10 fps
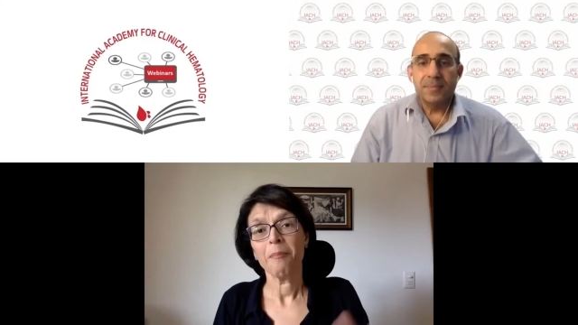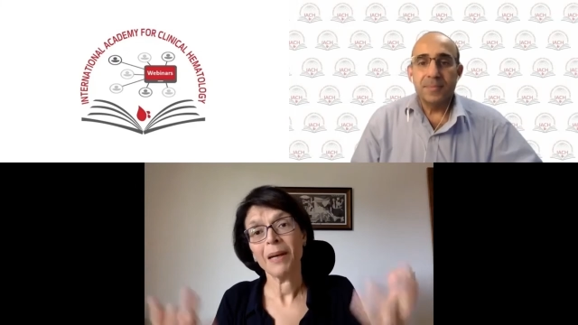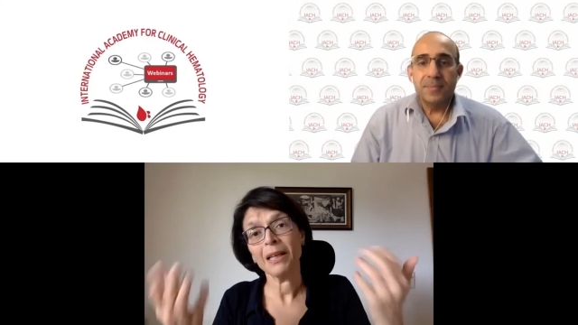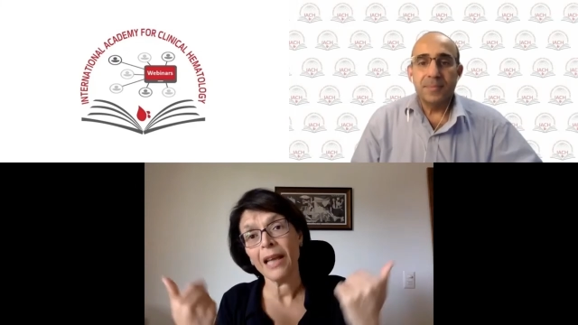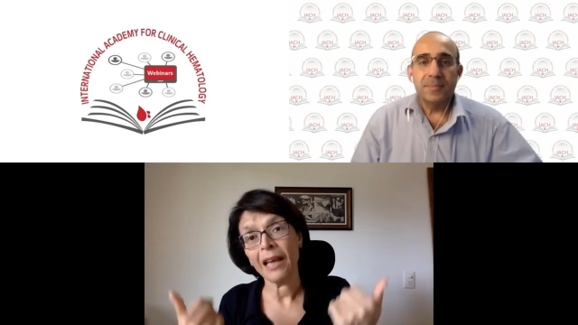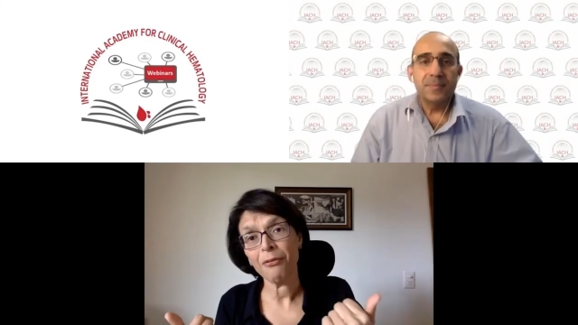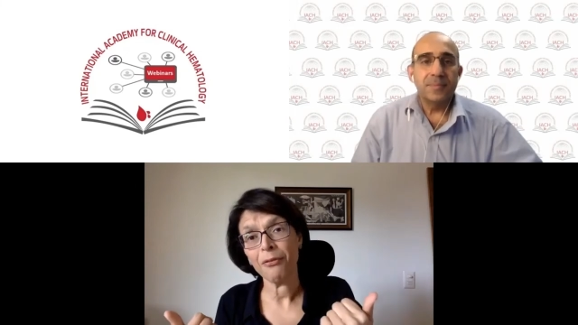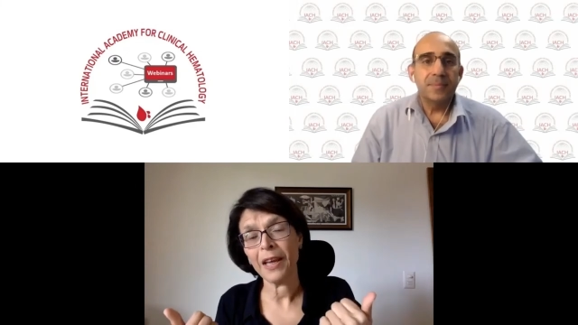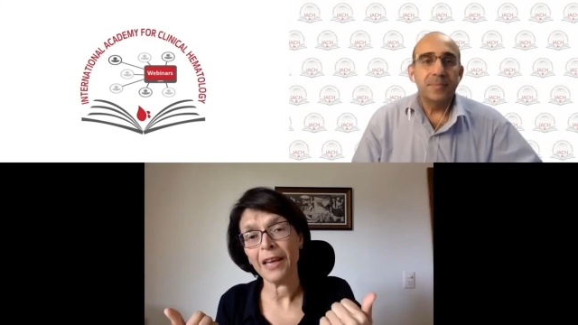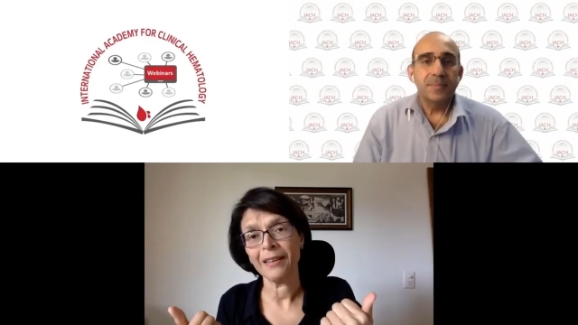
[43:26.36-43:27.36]
Speaker 1: But
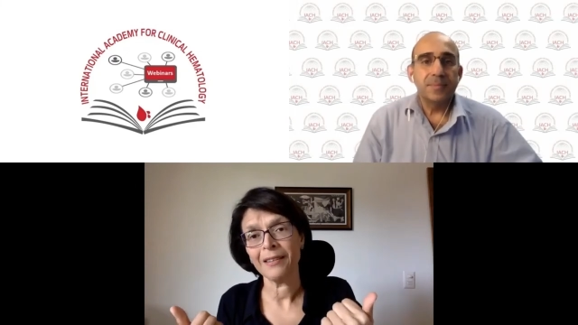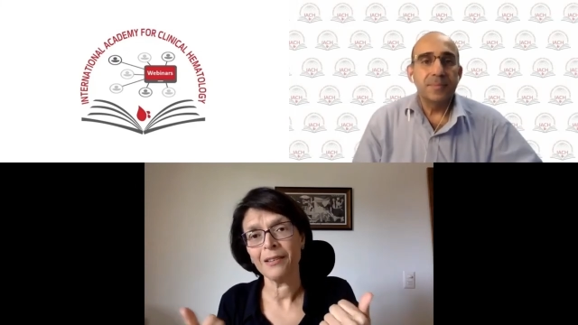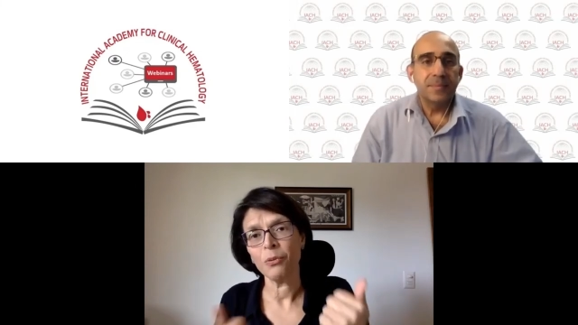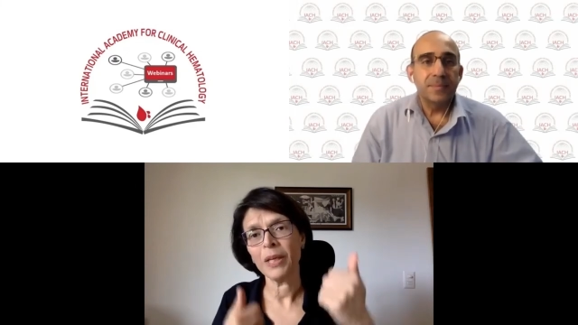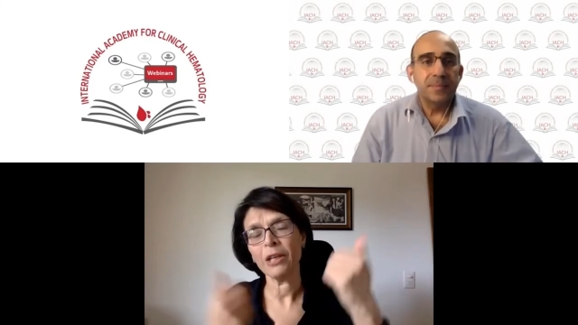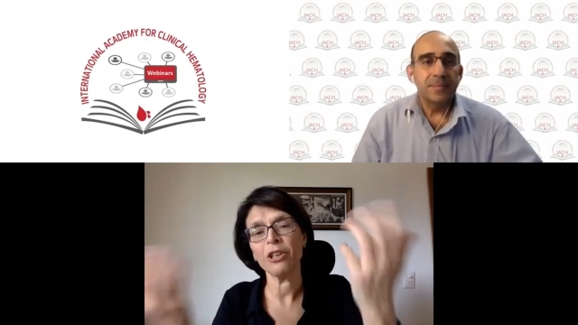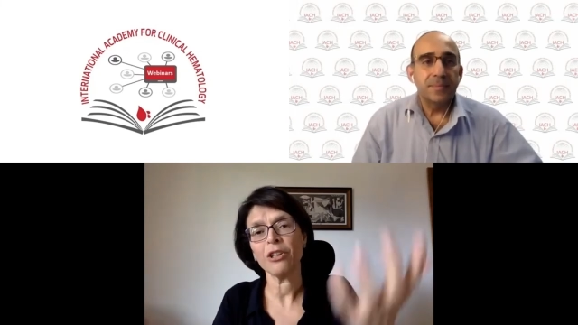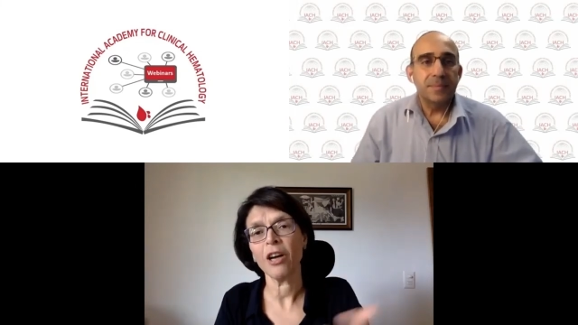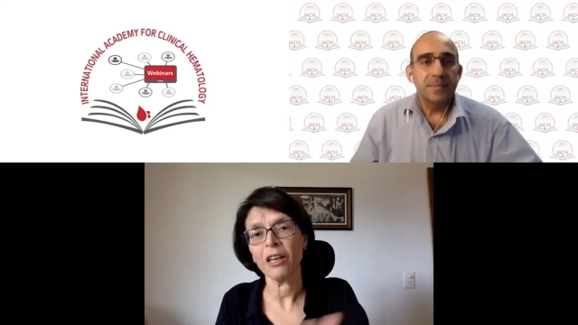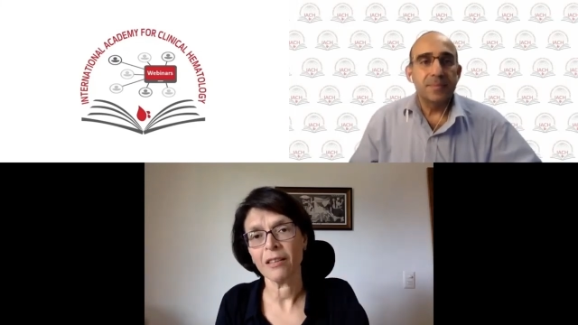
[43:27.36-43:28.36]
FA, we could
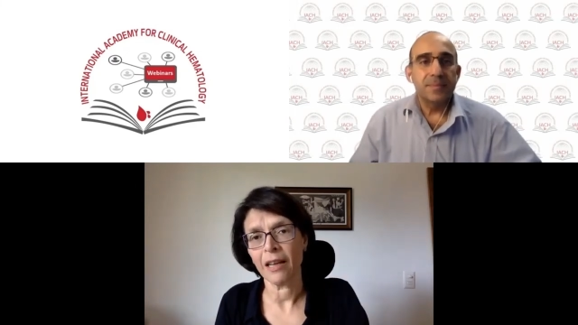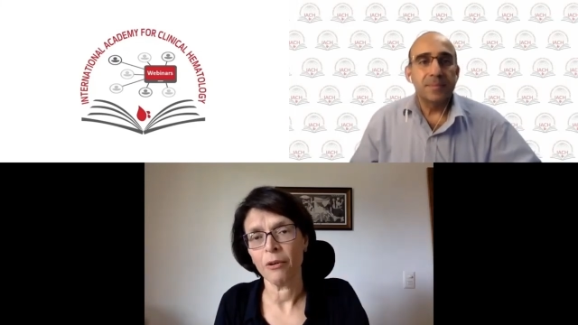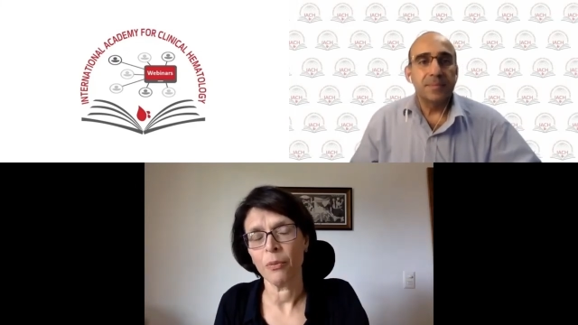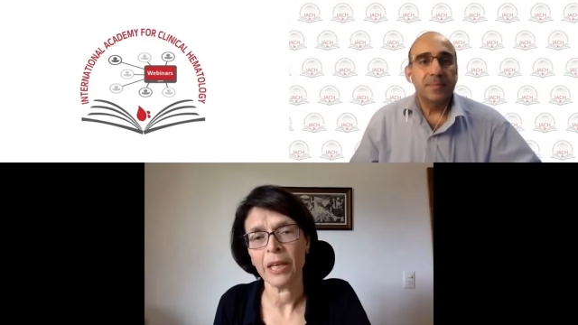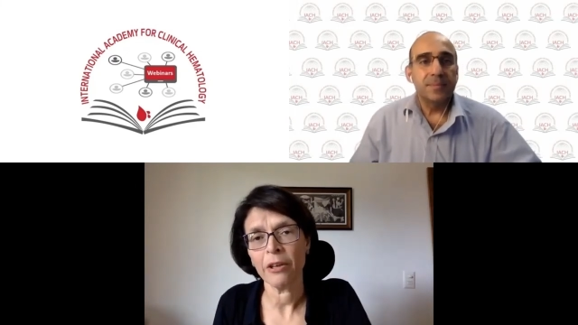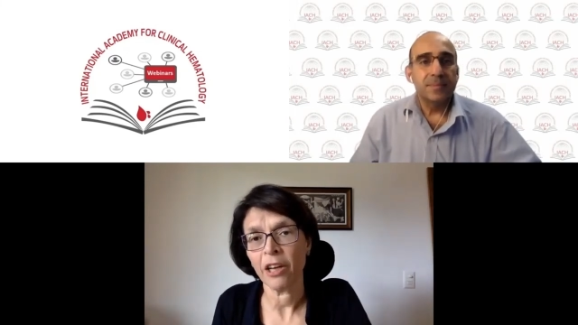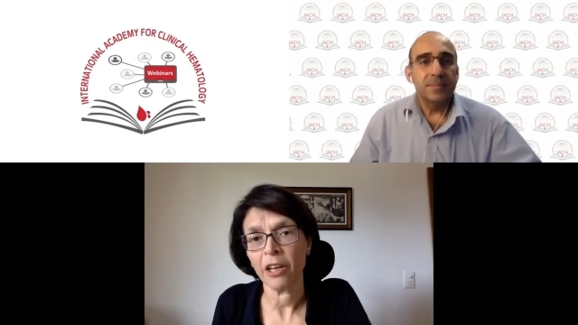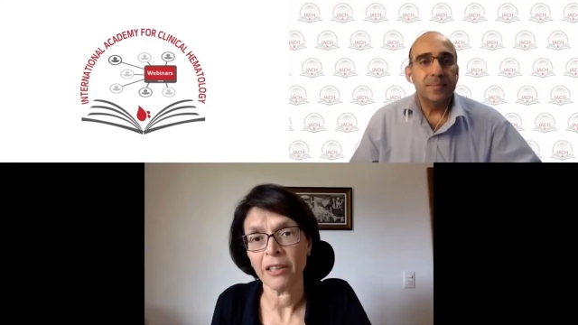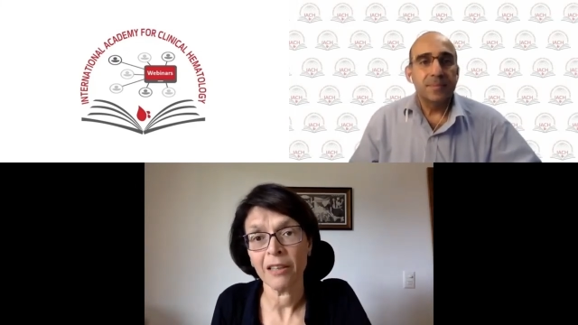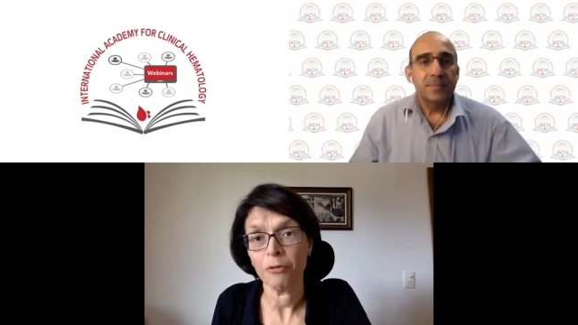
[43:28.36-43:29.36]
not uh, we could
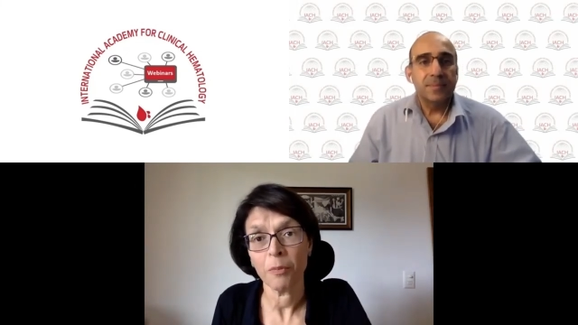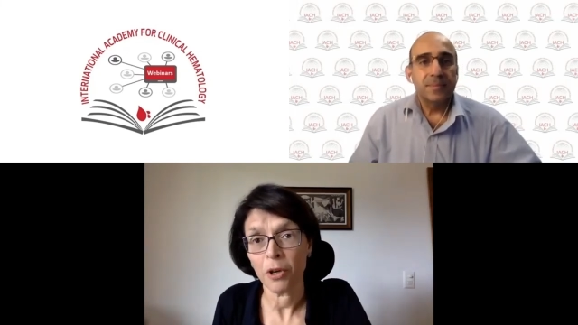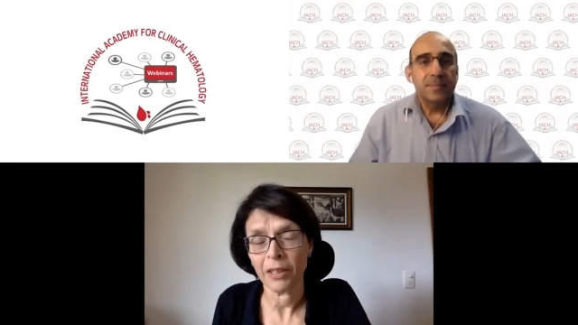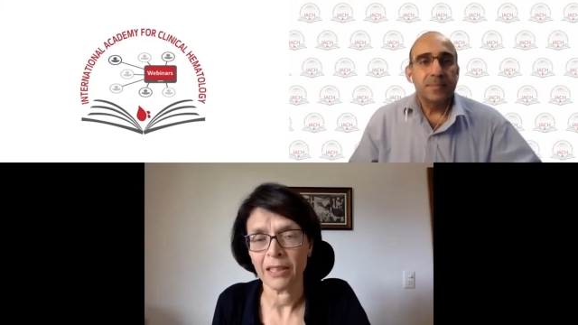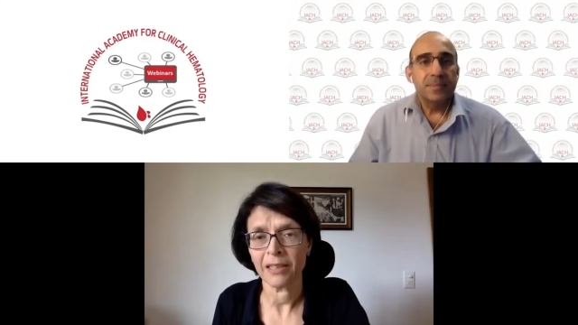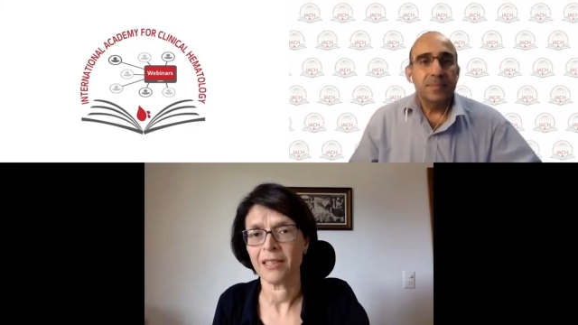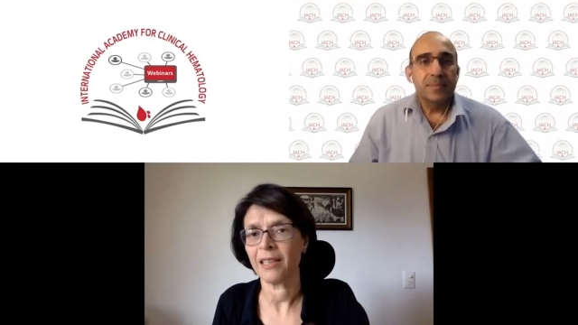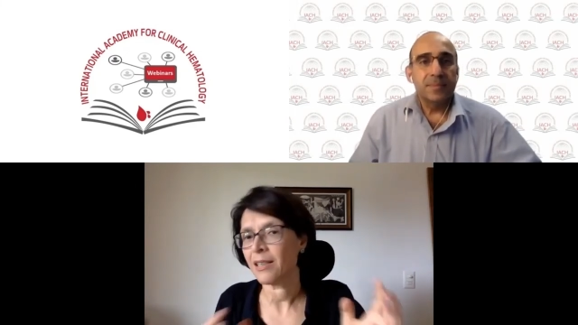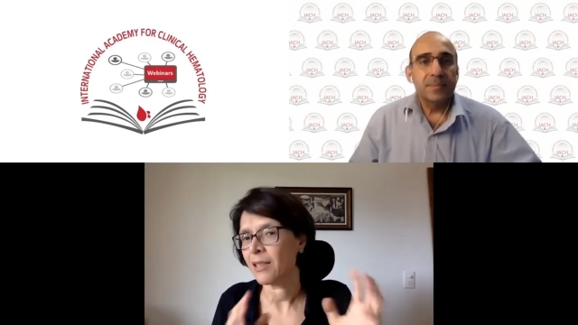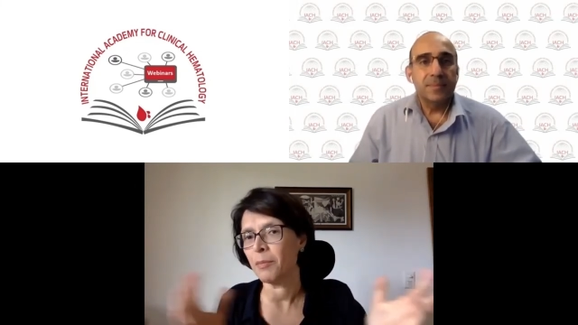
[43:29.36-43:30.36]
not give more than
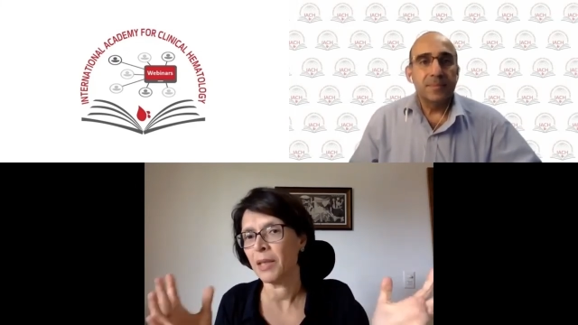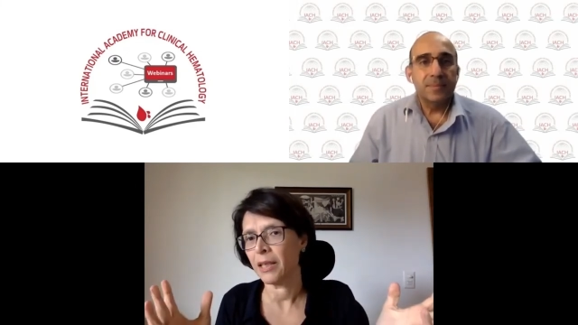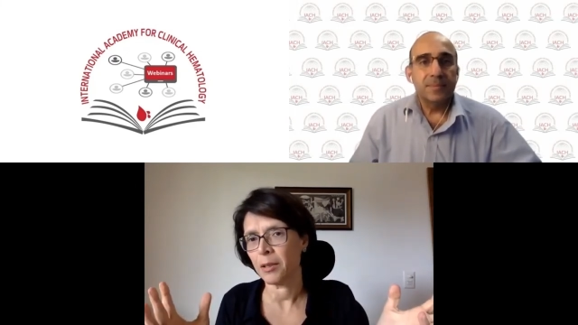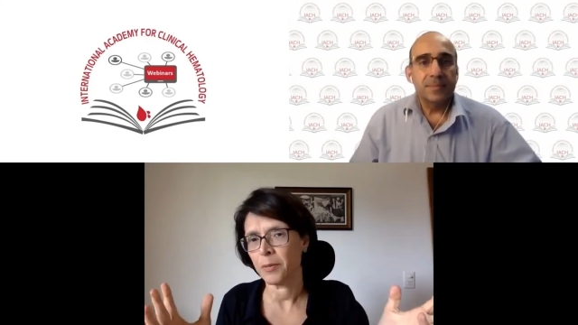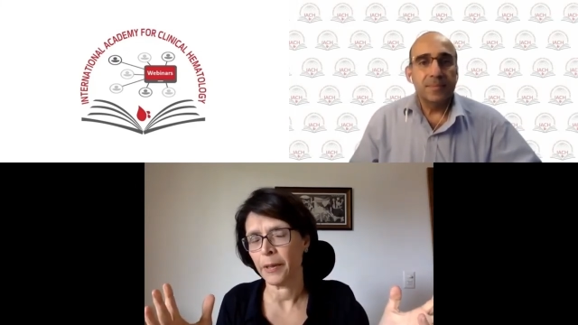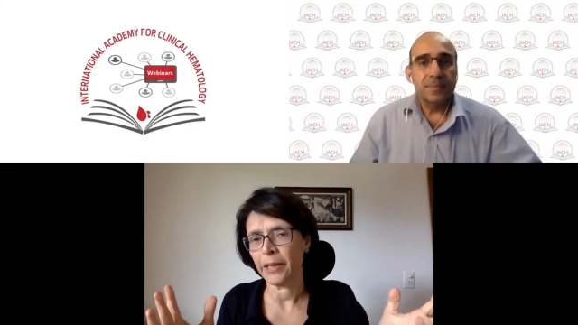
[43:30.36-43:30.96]
60 milligrams per